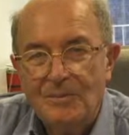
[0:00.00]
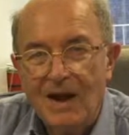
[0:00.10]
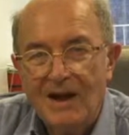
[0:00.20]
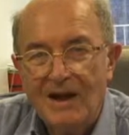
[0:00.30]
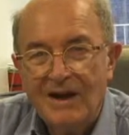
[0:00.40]

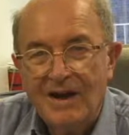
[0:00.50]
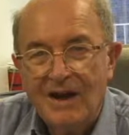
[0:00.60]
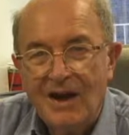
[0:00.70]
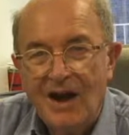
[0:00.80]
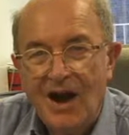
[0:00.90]
by
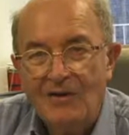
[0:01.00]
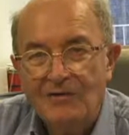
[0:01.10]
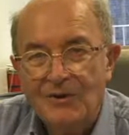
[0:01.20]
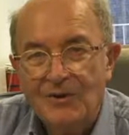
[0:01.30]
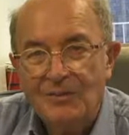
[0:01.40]

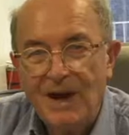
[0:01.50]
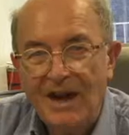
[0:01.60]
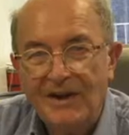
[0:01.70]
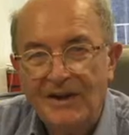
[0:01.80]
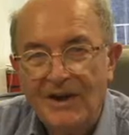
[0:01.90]
half good
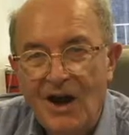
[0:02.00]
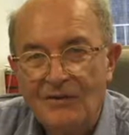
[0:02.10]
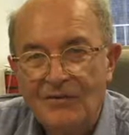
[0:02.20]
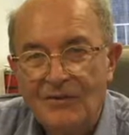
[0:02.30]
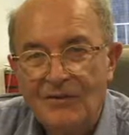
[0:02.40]
planning and
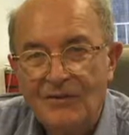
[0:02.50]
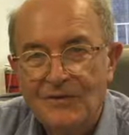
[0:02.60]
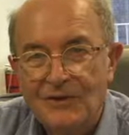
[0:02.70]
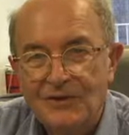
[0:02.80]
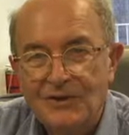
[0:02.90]
half
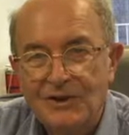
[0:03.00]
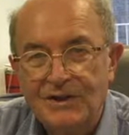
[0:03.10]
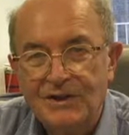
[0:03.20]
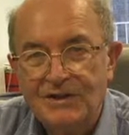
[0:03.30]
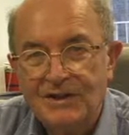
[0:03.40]

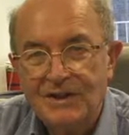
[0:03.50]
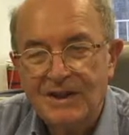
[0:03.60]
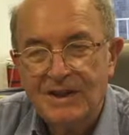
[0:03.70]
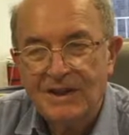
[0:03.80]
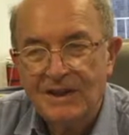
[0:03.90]
fortuitous,
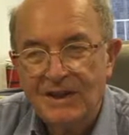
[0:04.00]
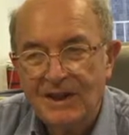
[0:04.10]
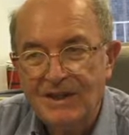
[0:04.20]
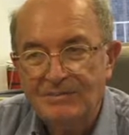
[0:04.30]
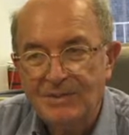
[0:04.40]

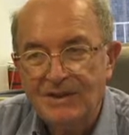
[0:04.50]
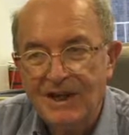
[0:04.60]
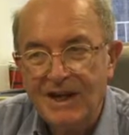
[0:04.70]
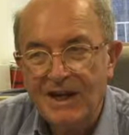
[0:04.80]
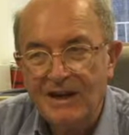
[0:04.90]
this
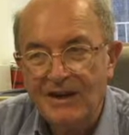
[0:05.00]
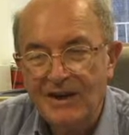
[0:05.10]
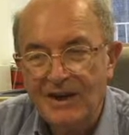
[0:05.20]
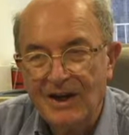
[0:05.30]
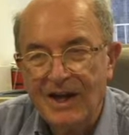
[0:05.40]
particular
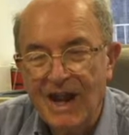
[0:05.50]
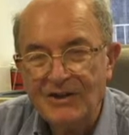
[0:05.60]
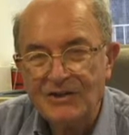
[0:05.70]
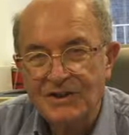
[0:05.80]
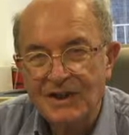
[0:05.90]

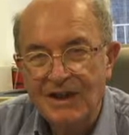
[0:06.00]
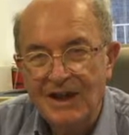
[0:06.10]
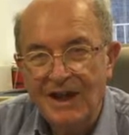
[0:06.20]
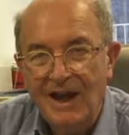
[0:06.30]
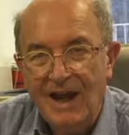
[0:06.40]
location
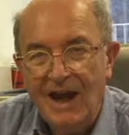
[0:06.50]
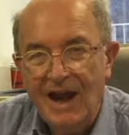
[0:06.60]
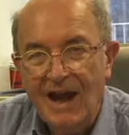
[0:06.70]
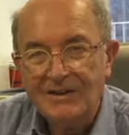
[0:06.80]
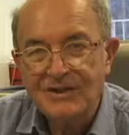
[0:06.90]

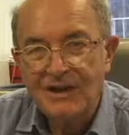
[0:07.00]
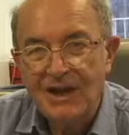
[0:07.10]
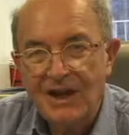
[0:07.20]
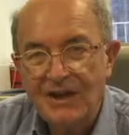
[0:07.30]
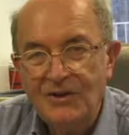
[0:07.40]
has
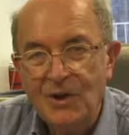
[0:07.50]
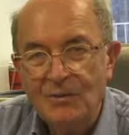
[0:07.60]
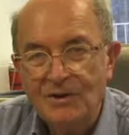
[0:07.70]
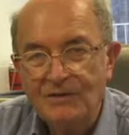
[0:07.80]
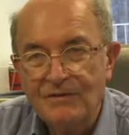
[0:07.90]

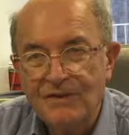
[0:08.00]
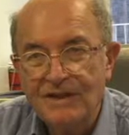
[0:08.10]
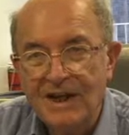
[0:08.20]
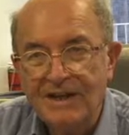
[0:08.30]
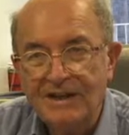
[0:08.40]
enormous
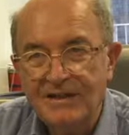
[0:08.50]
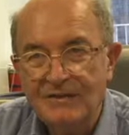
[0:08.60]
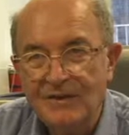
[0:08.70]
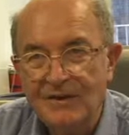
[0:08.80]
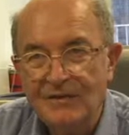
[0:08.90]

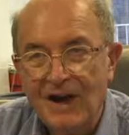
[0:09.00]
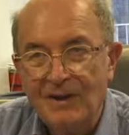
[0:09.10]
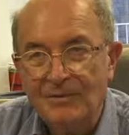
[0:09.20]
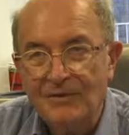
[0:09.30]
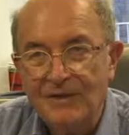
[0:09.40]
facilities
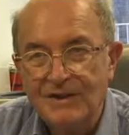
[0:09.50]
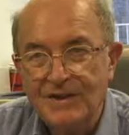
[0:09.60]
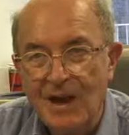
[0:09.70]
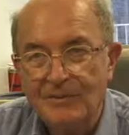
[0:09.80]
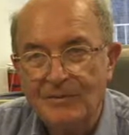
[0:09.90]
available for this
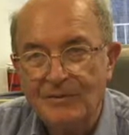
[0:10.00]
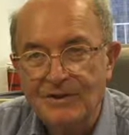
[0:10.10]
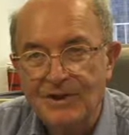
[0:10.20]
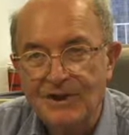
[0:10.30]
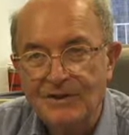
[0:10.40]
type of
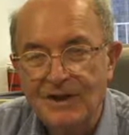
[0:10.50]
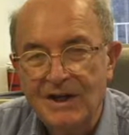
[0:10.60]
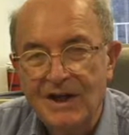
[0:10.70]
research.